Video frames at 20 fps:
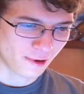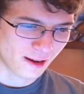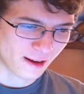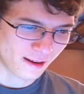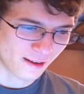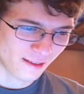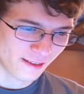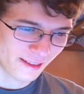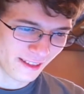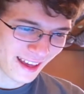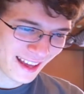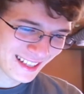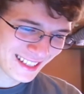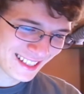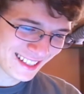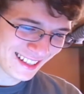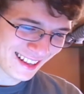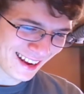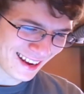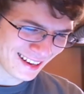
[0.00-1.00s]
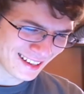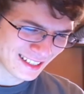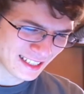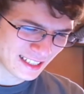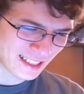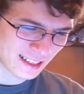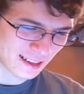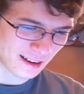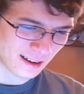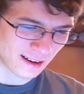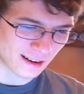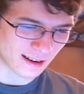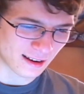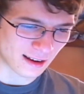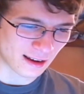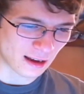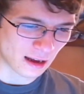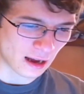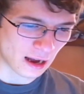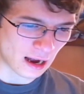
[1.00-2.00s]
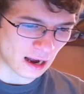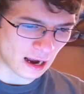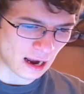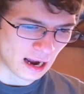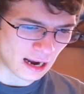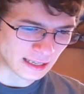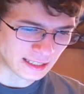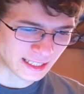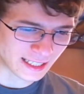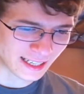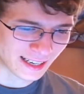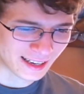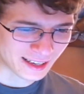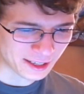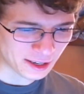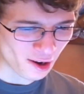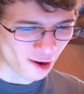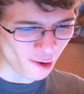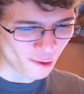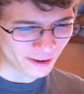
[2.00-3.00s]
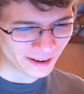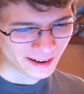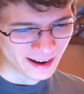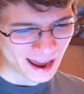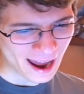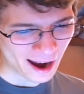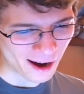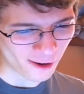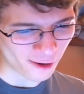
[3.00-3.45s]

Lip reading: Well, that's nice. I should get going